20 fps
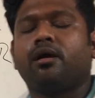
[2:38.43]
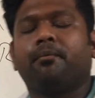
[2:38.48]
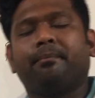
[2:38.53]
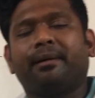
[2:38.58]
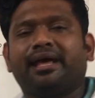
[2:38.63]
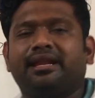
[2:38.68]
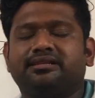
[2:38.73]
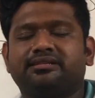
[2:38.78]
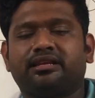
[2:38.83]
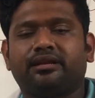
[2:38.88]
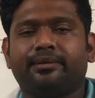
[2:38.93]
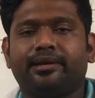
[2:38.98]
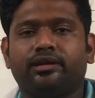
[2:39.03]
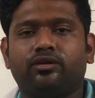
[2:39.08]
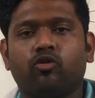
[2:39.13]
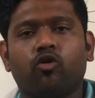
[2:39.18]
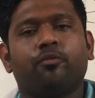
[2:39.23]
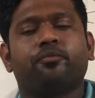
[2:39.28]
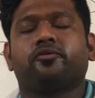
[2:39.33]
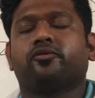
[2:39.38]
pyrazinamide.
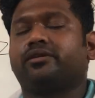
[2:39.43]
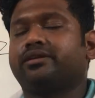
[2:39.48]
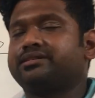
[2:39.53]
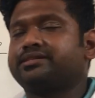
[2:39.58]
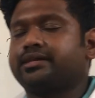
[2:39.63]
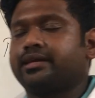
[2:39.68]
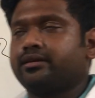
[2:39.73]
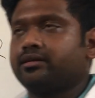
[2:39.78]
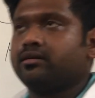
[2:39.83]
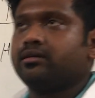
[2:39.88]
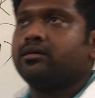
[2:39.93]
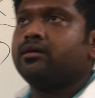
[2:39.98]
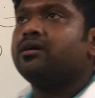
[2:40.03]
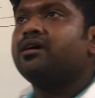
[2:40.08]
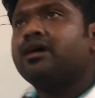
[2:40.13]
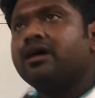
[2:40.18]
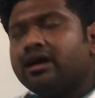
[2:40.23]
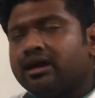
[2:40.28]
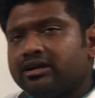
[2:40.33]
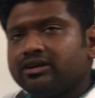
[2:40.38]
Hope you understand.
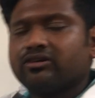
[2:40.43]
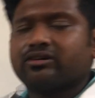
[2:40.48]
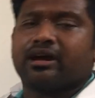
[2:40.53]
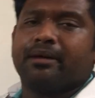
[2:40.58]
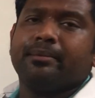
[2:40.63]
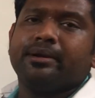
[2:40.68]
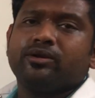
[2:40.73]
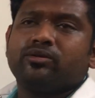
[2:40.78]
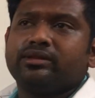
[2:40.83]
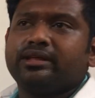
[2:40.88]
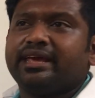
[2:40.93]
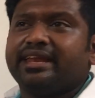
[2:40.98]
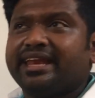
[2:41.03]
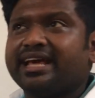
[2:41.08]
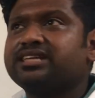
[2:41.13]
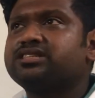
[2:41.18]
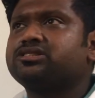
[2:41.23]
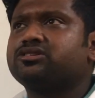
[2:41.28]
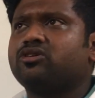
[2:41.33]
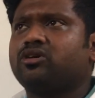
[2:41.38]
Now coming to the
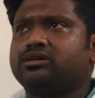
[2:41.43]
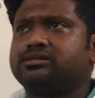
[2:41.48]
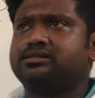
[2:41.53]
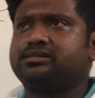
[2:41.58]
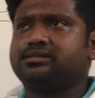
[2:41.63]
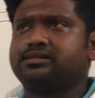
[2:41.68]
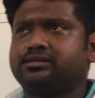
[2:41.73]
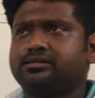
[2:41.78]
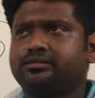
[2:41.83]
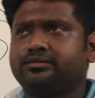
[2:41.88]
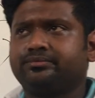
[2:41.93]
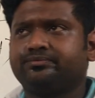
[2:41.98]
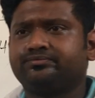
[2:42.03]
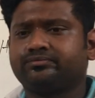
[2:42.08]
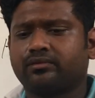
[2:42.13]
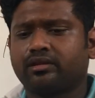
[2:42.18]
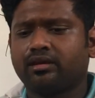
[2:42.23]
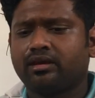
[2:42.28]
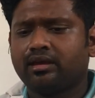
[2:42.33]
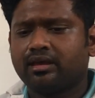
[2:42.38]
next cause.
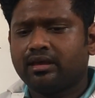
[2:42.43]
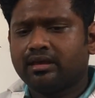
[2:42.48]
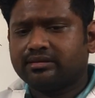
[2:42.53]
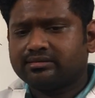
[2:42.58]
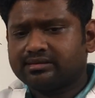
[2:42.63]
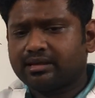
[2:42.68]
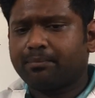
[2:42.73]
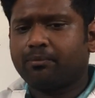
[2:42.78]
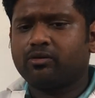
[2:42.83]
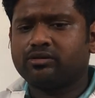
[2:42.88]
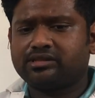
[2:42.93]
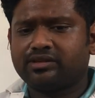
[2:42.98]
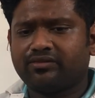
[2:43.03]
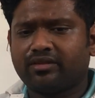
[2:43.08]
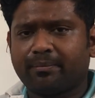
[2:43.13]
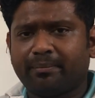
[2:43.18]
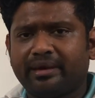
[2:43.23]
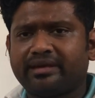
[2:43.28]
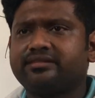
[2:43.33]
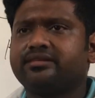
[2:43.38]
Suppose if
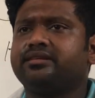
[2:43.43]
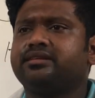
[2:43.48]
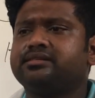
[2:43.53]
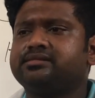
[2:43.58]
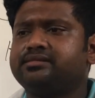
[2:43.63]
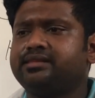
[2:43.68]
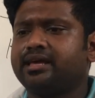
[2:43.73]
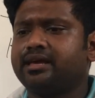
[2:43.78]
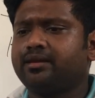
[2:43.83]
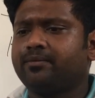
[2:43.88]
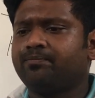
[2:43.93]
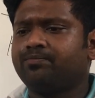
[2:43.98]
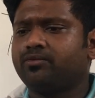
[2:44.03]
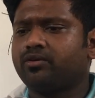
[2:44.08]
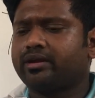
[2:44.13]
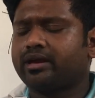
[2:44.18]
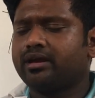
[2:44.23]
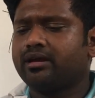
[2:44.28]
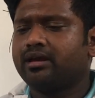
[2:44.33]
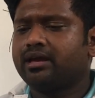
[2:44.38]
the patient is there,
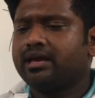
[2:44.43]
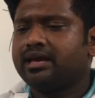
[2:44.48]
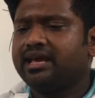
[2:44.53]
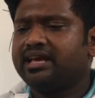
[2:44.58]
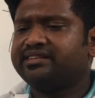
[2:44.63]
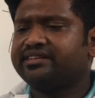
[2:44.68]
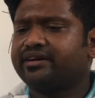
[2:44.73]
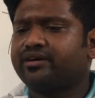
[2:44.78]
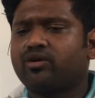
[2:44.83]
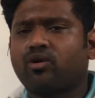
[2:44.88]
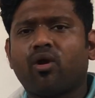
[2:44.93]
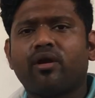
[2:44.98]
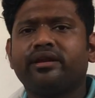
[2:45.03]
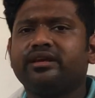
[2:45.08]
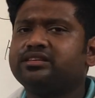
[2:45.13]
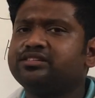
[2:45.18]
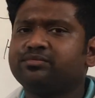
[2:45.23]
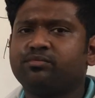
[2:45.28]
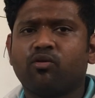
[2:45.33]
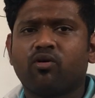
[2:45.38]
okay, he's a
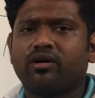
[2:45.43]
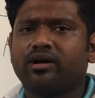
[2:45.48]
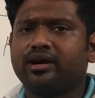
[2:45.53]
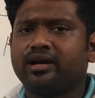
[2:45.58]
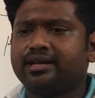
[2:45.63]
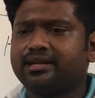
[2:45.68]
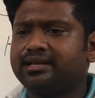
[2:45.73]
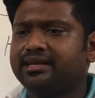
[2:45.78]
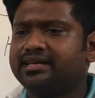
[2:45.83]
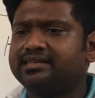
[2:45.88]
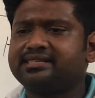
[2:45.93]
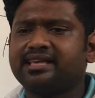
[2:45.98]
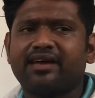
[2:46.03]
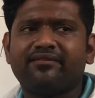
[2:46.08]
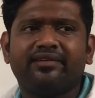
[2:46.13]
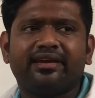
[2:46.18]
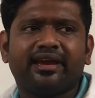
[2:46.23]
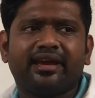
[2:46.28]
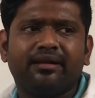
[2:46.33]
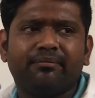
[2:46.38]
chronic smoker, he's
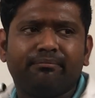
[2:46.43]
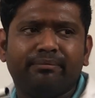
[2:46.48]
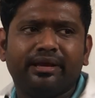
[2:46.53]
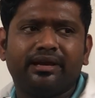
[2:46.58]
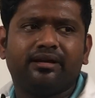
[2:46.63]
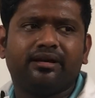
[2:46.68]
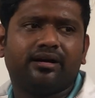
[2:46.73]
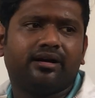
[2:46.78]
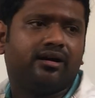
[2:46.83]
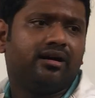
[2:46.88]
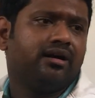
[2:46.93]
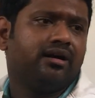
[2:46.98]
having a big